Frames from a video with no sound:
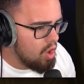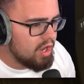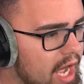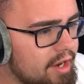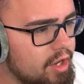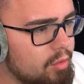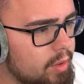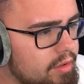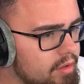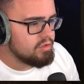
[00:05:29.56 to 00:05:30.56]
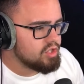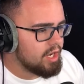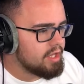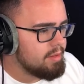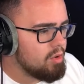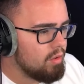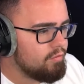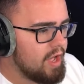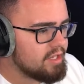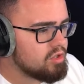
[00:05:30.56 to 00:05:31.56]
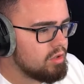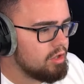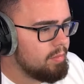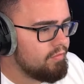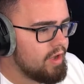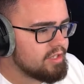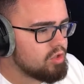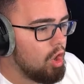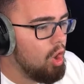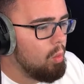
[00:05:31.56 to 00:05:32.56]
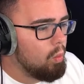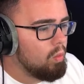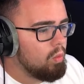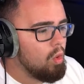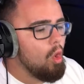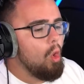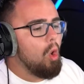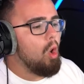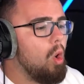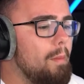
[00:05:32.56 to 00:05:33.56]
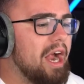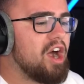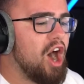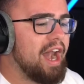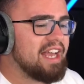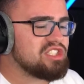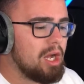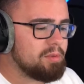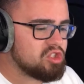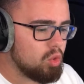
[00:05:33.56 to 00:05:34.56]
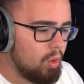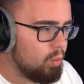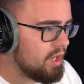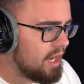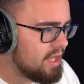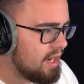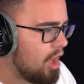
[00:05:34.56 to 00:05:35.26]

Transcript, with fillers: Got another one. Just gotta keep going faster, a little bit faster. Oh! Oh my god, I stopped it so quick. What did I get?